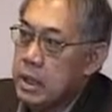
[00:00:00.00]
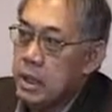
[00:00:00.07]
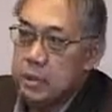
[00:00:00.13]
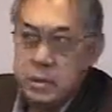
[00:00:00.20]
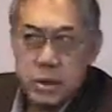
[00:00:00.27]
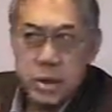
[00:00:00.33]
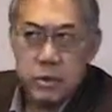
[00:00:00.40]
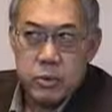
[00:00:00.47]

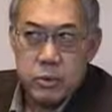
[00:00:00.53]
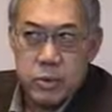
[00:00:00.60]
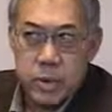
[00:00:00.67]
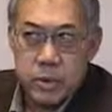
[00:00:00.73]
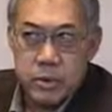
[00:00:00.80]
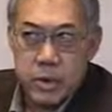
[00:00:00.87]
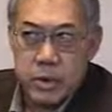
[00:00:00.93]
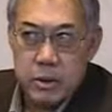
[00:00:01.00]
And you start
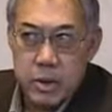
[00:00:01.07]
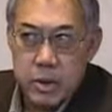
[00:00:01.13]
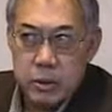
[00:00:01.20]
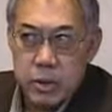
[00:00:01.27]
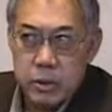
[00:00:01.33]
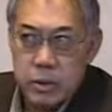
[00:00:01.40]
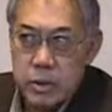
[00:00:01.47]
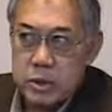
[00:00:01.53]
wondering,
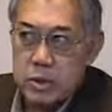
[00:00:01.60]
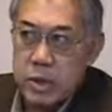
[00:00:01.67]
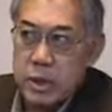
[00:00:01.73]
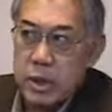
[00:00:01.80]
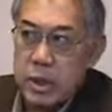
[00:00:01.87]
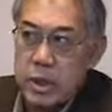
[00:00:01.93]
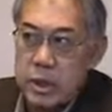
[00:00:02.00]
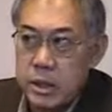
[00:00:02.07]
well, what's
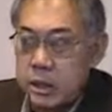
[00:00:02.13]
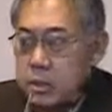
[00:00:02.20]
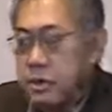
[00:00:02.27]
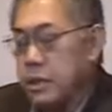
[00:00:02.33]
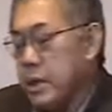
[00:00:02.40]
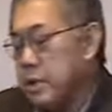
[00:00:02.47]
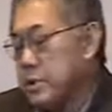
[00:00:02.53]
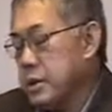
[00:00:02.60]
going on here?
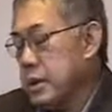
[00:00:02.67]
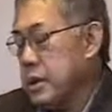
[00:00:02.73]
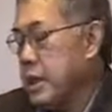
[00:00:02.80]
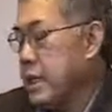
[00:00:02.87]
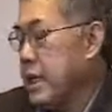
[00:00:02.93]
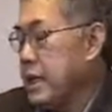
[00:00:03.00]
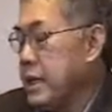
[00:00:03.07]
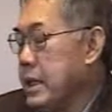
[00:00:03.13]
So things
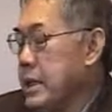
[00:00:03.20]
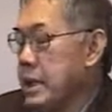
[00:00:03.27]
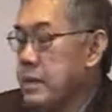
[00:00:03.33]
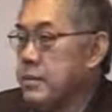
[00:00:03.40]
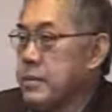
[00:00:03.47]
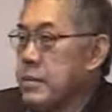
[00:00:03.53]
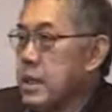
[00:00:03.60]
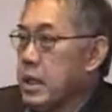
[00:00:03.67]
started adding
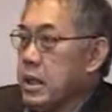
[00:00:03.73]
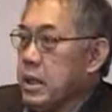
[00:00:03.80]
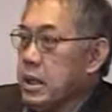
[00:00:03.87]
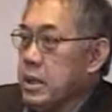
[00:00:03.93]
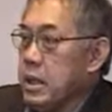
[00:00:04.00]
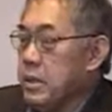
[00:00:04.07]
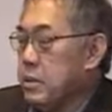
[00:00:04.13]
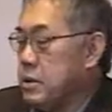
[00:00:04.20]
up.
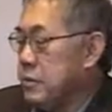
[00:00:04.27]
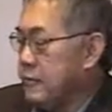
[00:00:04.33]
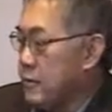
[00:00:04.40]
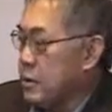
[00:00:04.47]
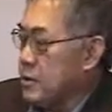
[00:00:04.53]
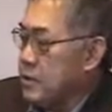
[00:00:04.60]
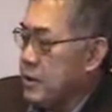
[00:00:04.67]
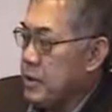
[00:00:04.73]
Then there was a
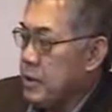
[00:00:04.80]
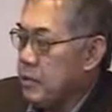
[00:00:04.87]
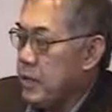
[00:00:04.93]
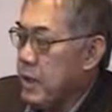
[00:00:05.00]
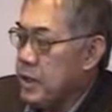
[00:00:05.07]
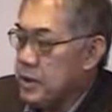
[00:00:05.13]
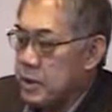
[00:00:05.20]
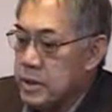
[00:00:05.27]
Filipino
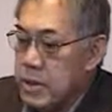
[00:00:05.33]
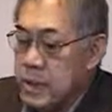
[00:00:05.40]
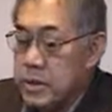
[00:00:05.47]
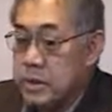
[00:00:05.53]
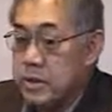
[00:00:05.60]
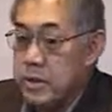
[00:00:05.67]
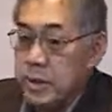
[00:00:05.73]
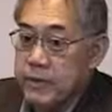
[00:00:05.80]
major
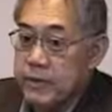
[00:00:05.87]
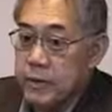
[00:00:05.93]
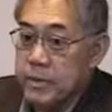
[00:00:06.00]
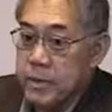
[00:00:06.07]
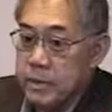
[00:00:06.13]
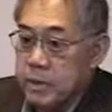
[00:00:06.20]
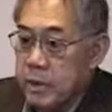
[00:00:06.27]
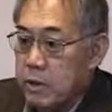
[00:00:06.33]
down the street
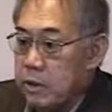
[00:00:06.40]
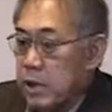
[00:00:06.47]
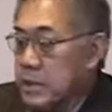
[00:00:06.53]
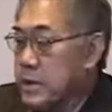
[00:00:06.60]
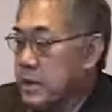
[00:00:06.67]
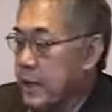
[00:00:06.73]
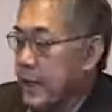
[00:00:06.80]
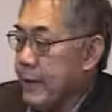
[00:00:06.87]
from us,
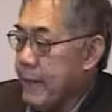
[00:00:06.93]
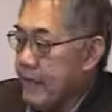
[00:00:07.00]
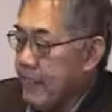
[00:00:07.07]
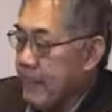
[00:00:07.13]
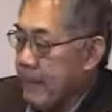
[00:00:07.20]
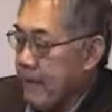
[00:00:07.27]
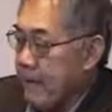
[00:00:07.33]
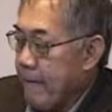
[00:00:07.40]
Berante.
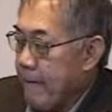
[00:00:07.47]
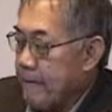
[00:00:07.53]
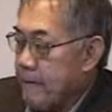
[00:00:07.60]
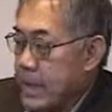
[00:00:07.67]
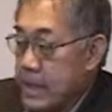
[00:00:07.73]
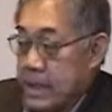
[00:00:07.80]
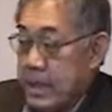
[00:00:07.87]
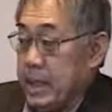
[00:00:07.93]

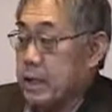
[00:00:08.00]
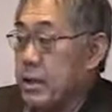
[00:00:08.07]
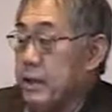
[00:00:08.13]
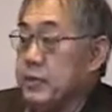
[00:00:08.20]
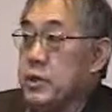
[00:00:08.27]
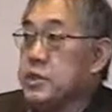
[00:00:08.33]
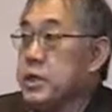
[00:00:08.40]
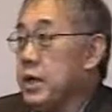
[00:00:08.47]
He
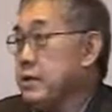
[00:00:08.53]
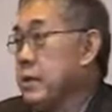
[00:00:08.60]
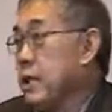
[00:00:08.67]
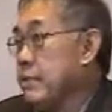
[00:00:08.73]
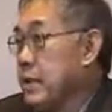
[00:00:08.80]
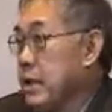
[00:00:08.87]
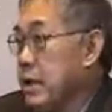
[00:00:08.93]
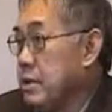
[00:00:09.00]
lived in the same
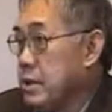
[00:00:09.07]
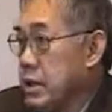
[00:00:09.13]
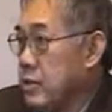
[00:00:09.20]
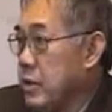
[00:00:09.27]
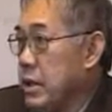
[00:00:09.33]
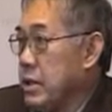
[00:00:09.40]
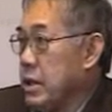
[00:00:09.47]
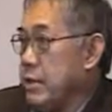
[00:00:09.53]
type of
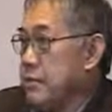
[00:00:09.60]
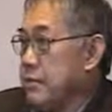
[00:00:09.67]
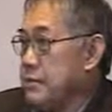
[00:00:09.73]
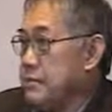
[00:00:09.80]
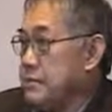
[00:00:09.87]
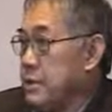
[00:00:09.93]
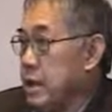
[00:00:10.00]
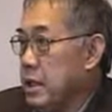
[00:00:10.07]
housing we live.
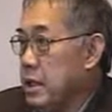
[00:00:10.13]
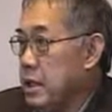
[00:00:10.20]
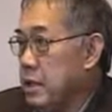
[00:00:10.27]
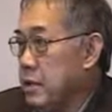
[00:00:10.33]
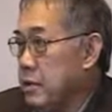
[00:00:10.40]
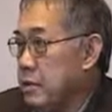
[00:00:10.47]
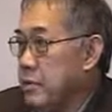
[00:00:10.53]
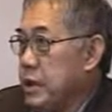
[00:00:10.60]
And
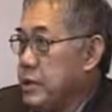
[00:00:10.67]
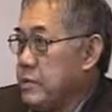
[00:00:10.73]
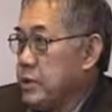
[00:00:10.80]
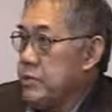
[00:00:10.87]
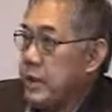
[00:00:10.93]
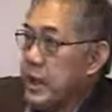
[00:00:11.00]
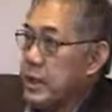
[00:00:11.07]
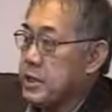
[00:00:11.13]
then your bus
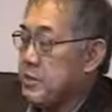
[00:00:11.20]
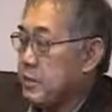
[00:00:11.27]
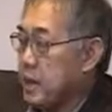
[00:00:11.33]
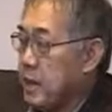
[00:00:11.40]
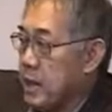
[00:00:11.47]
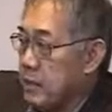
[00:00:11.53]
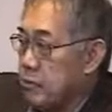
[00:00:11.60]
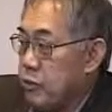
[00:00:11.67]
would pass
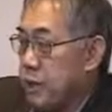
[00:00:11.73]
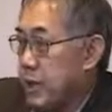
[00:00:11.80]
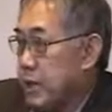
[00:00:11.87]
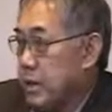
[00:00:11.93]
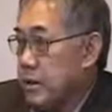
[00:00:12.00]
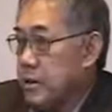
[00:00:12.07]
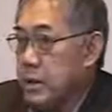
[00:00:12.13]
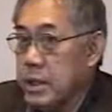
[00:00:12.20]
by brick
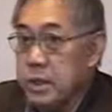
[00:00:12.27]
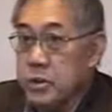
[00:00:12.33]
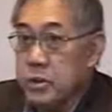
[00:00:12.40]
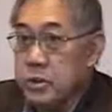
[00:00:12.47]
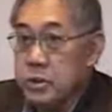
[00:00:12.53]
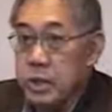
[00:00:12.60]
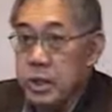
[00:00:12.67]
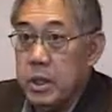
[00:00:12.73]
housing,
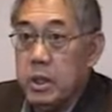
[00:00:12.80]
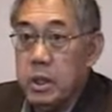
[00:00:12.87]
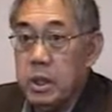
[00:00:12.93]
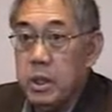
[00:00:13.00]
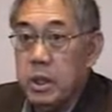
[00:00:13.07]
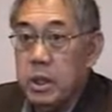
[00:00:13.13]
and you see